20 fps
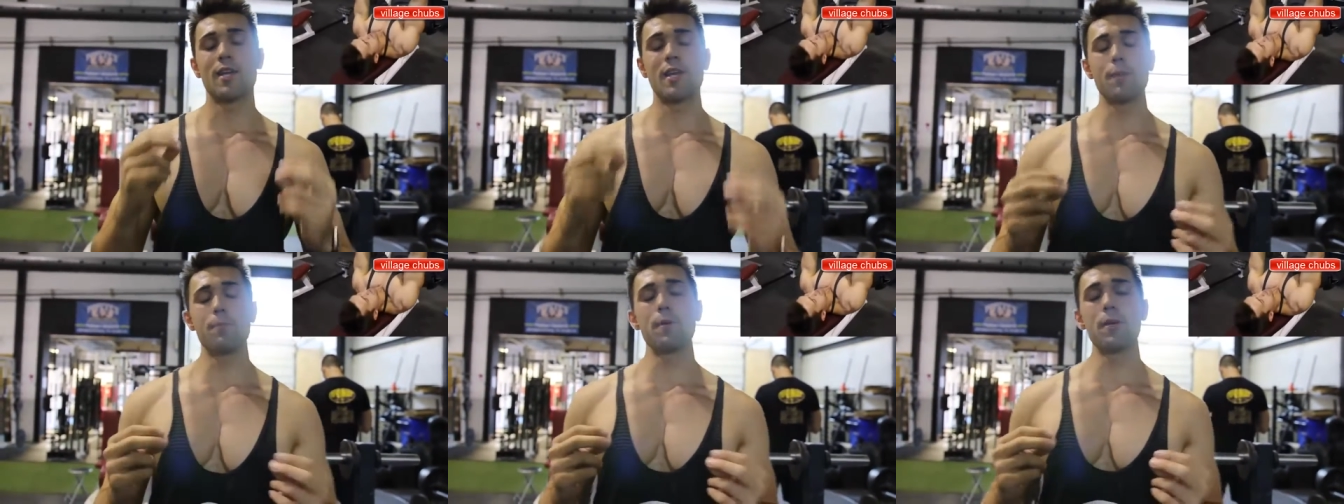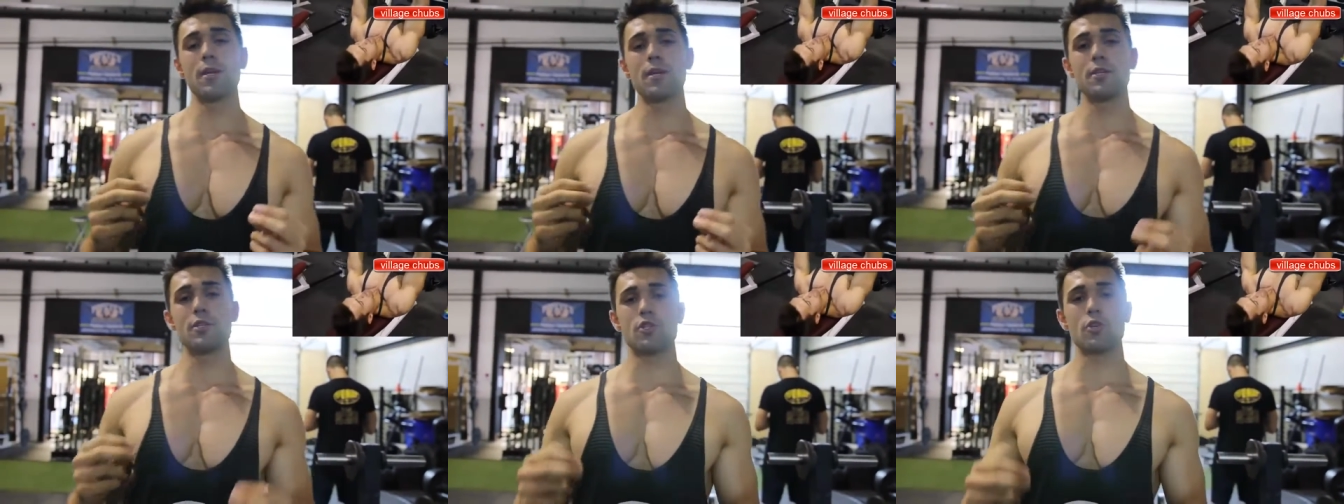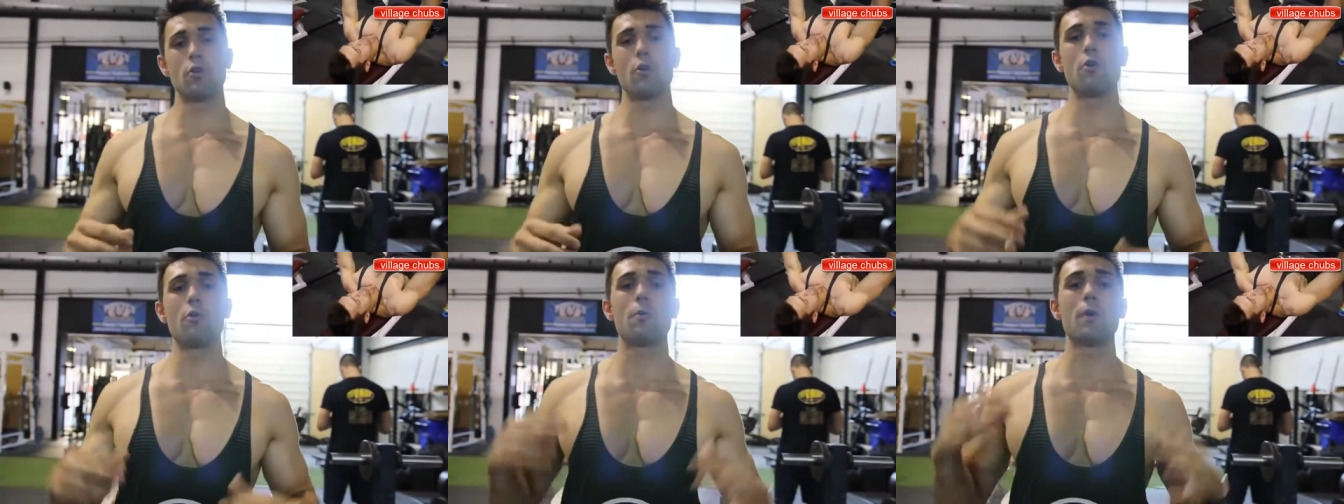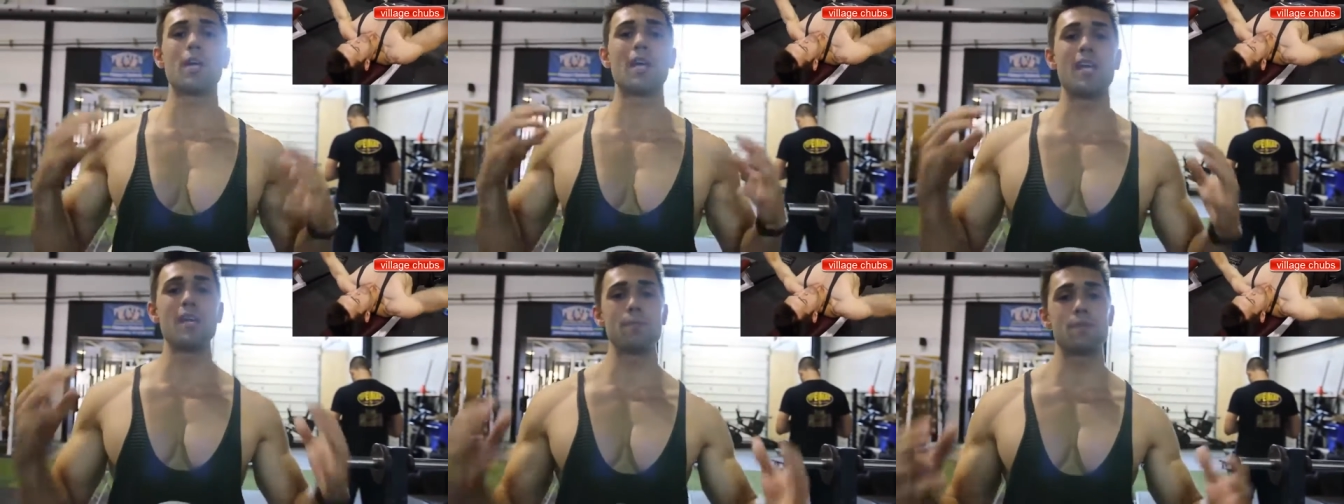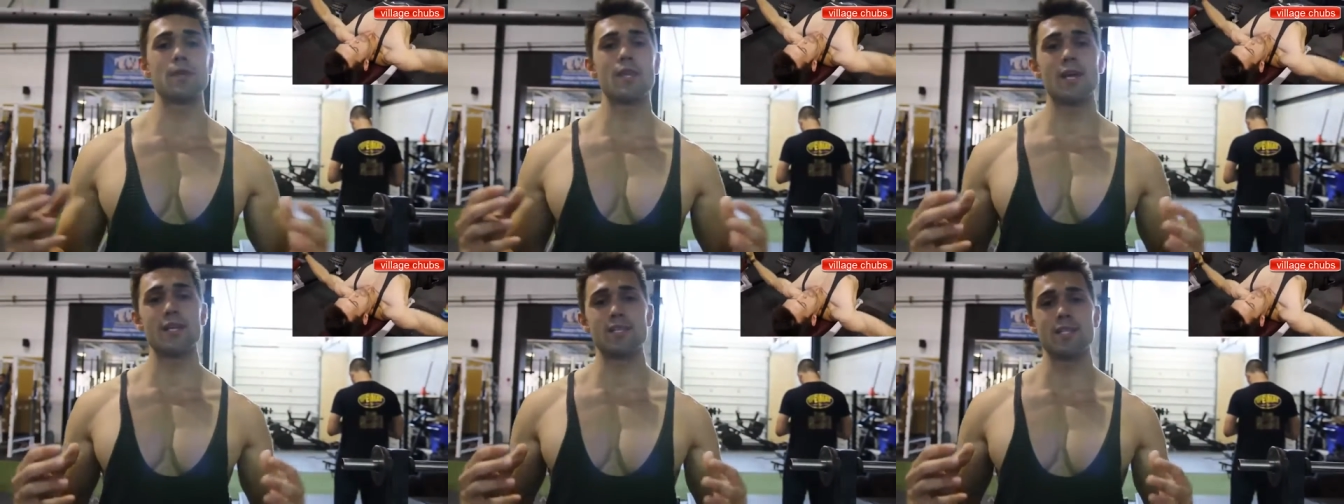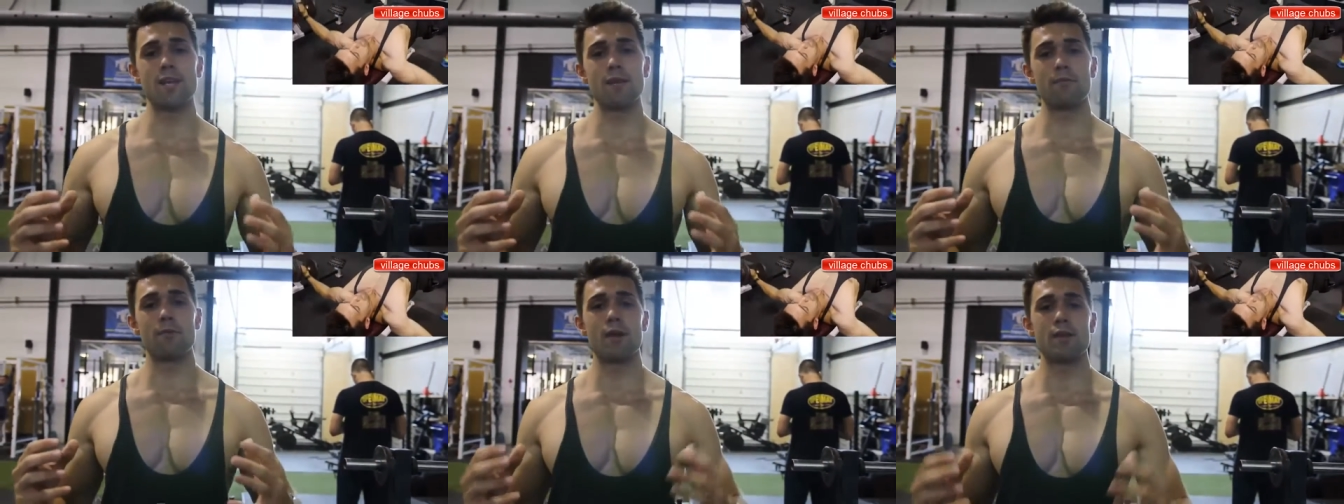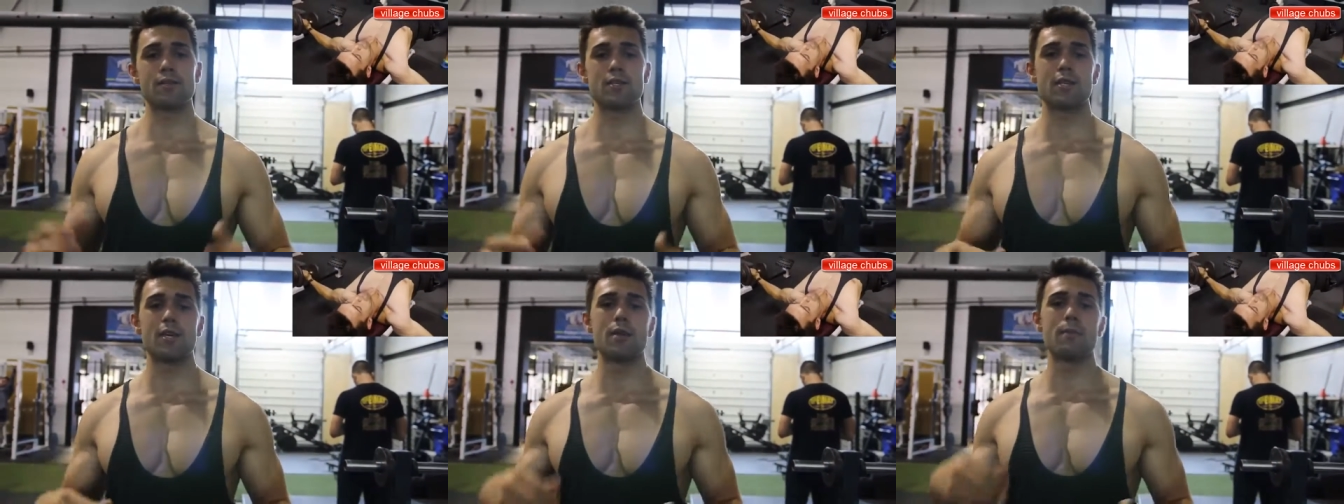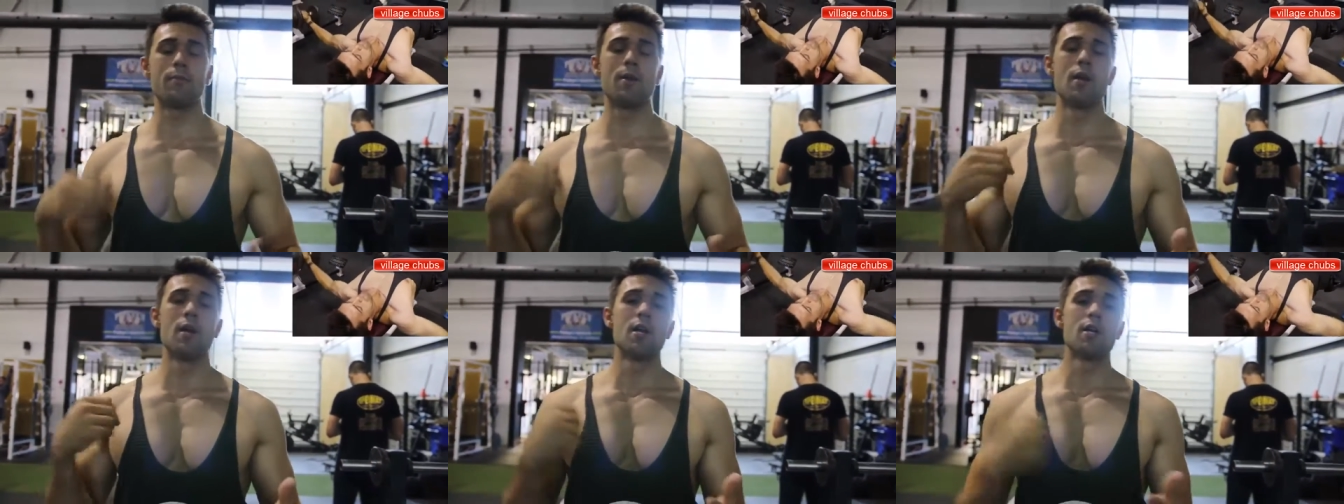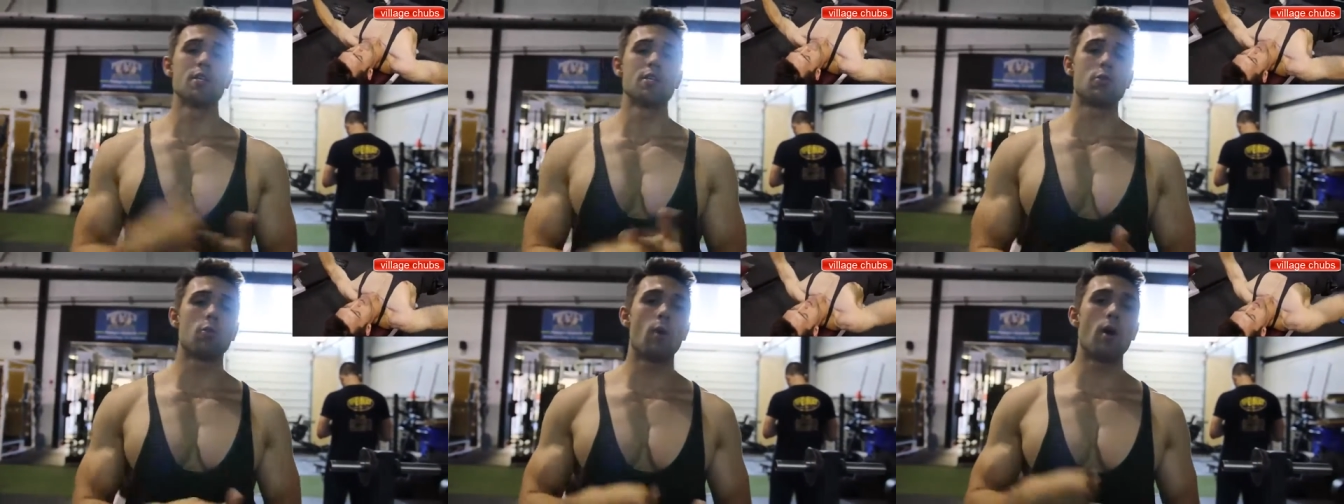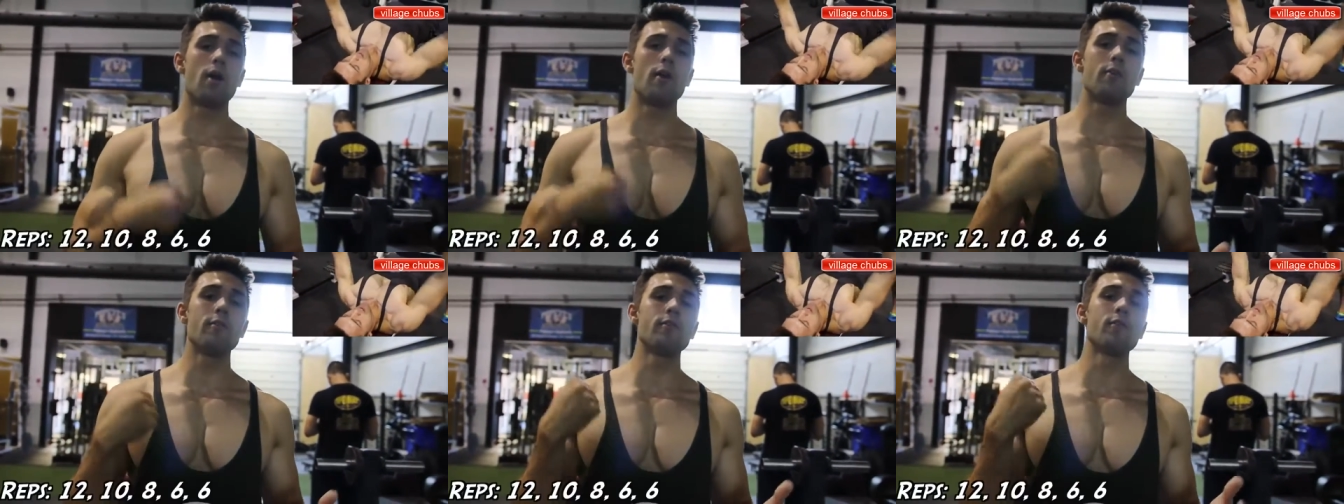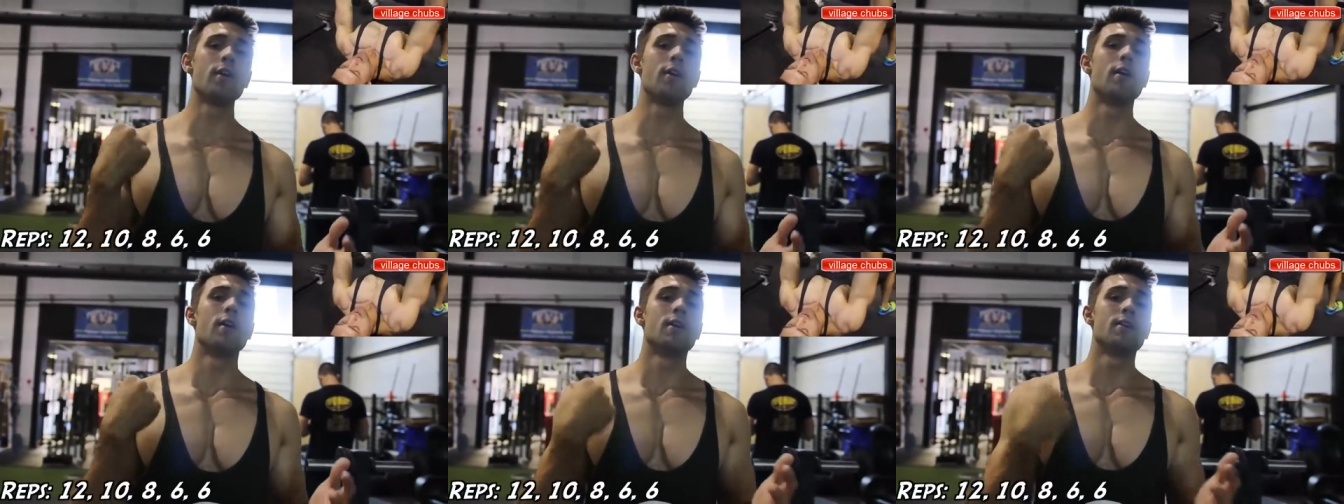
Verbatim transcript: Keep it in control. We're keeping that same rat scheme. 12,